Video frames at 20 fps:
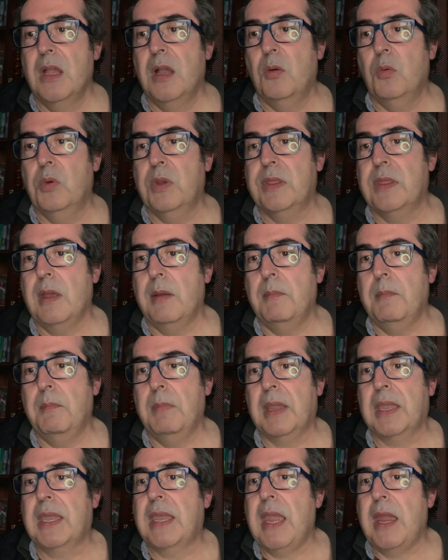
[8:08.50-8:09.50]
with the
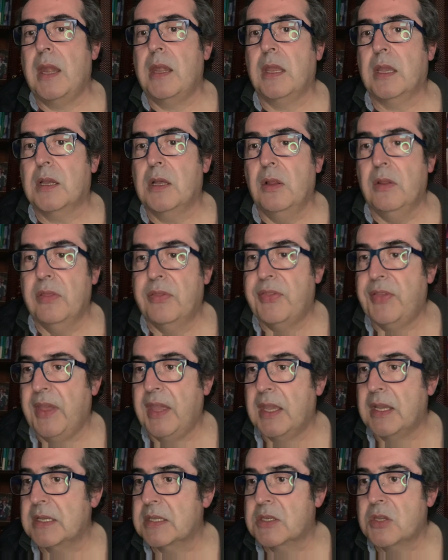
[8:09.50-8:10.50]
mechanical
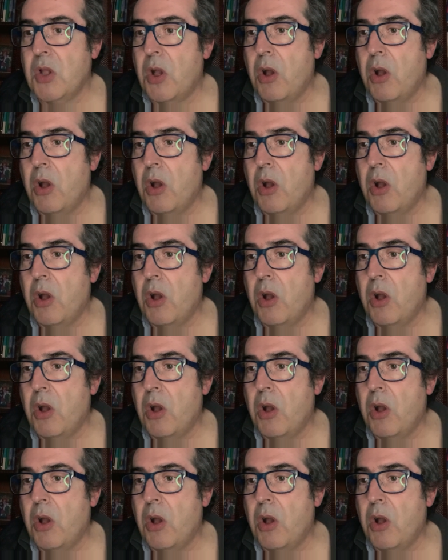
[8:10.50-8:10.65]
things